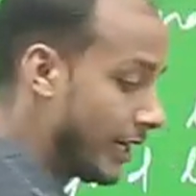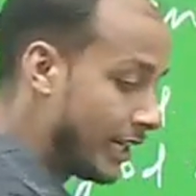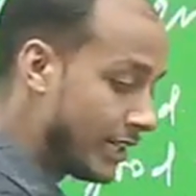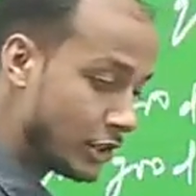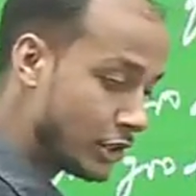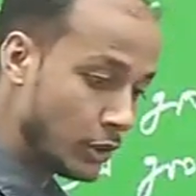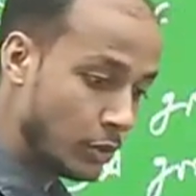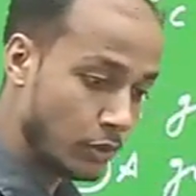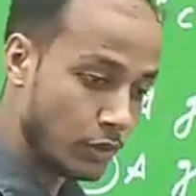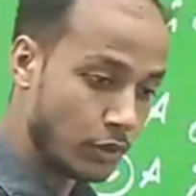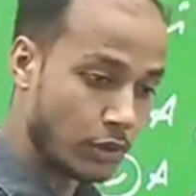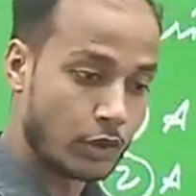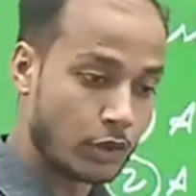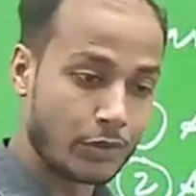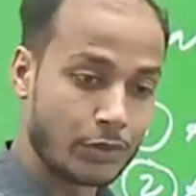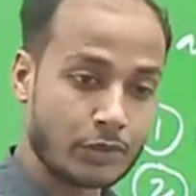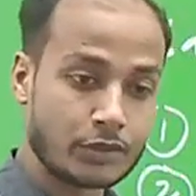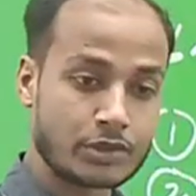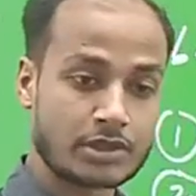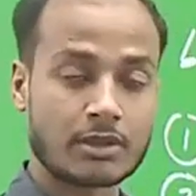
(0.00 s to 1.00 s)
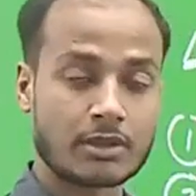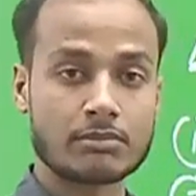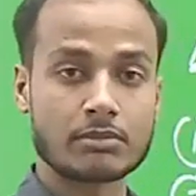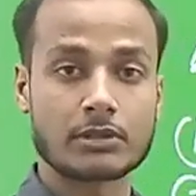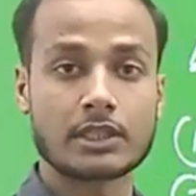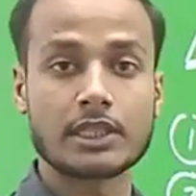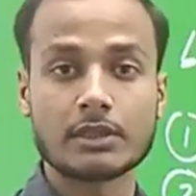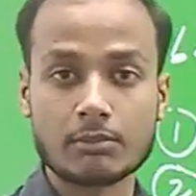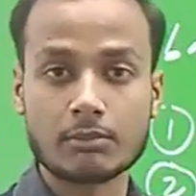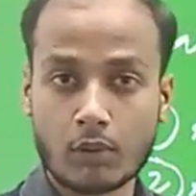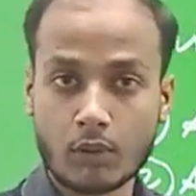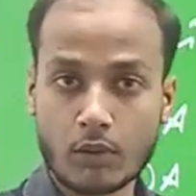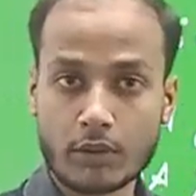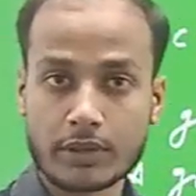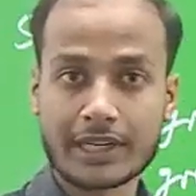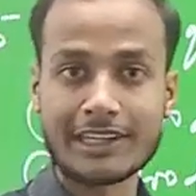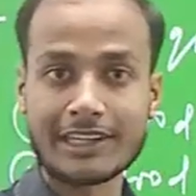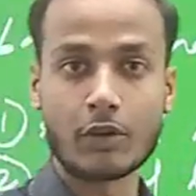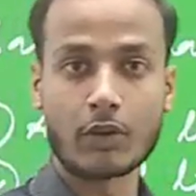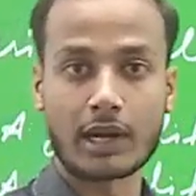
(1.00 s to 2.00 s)
you to do something more
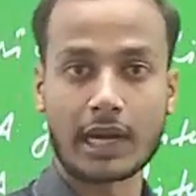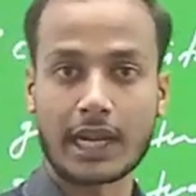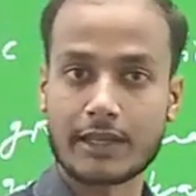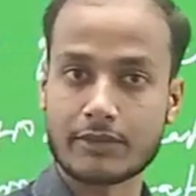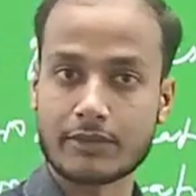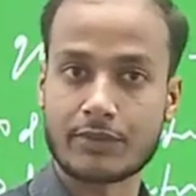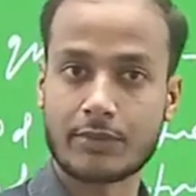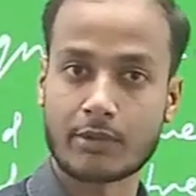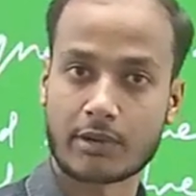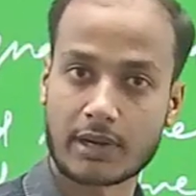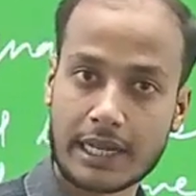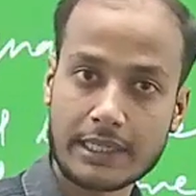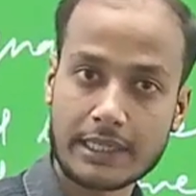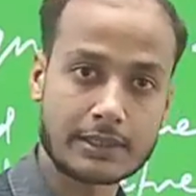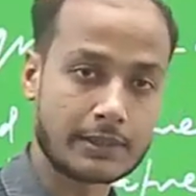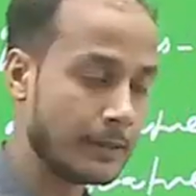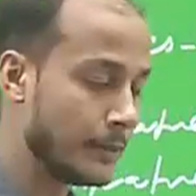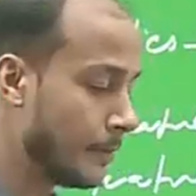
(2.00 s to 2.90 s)
in your life, right?